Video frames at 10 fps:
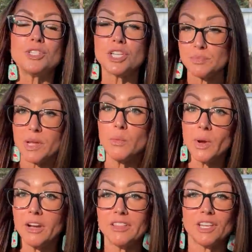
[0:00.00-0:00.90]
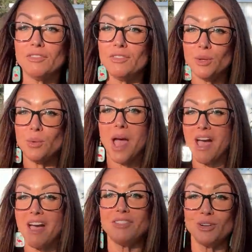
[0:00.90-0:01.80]
just be aware that if you
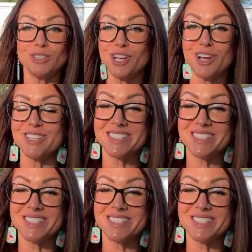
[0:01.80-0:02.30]
have your duck